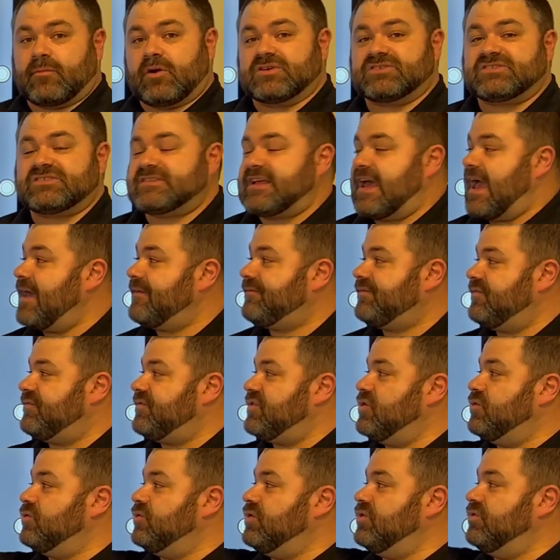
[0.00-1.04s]
our staff
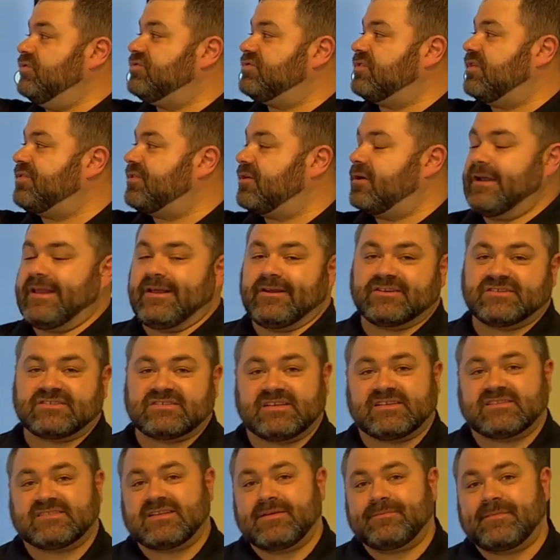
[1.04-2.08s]
if you use the 30 or
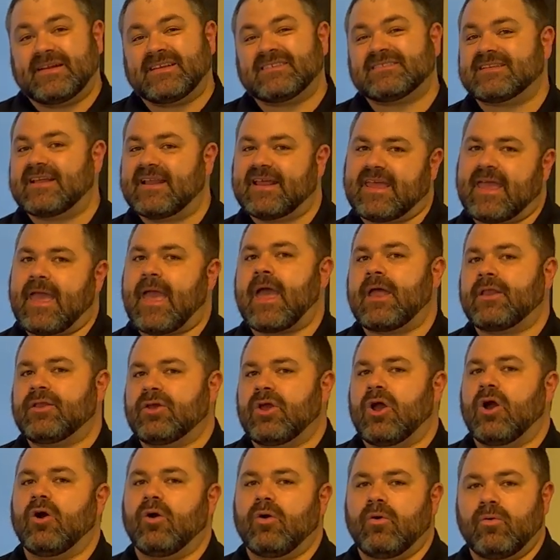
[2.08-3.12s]
60 minutes that it can
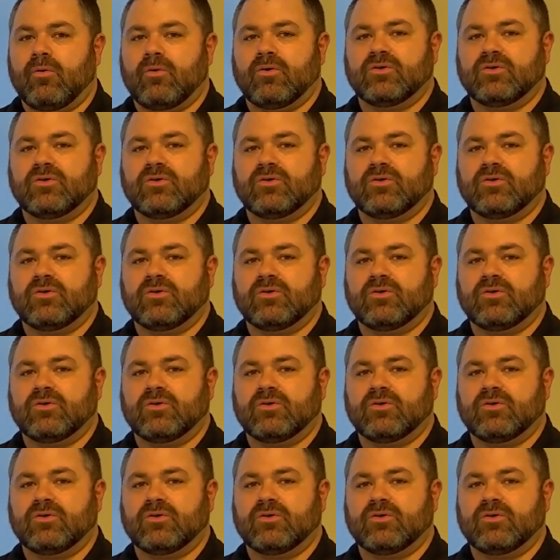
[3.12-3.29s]
go